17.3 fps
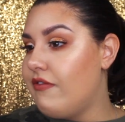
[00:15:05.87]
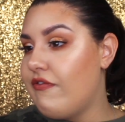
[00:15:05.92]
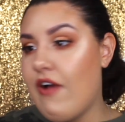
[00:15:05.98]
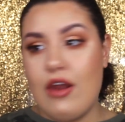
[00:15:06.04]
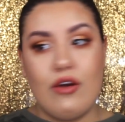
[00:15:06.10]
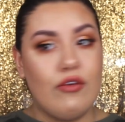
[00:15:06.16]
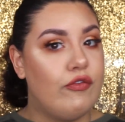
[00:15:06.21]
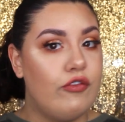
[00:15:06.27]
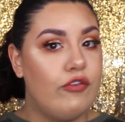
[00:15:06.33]

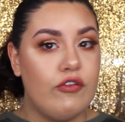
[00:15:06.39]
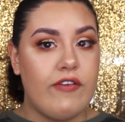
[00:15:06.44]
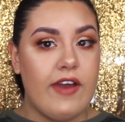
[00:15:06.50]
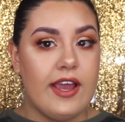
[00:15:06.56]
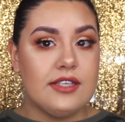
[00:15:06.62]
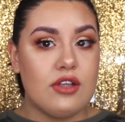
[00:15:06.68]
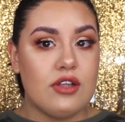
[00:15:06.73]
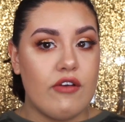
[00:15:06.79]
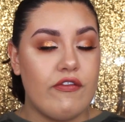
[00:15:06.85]
final full
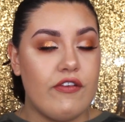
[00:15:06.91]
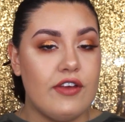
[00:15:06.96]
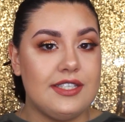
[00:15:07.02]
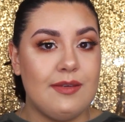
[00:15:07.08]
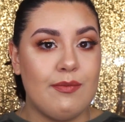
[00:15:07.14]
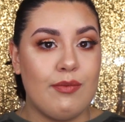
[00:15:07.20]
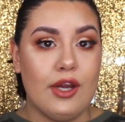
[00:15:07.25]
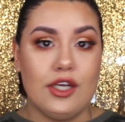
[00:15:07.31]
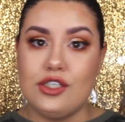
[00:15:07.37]
face of First
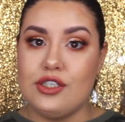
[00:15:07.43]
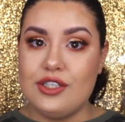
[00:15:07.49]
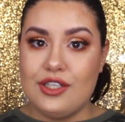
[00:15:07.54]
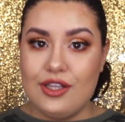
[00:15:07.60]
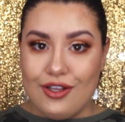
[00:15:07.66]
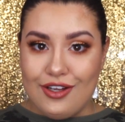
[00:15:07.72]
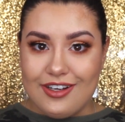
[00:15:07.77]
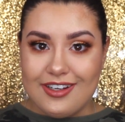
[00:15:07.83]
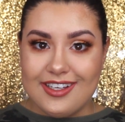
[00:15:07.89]
Impressions
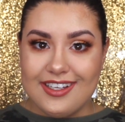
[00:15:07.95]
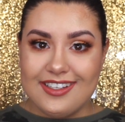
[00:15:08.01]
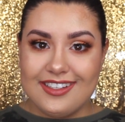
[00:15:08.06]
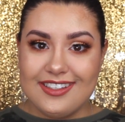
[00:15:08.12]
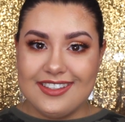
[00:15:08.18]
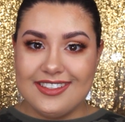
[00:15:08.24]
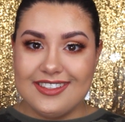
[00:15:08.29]
look.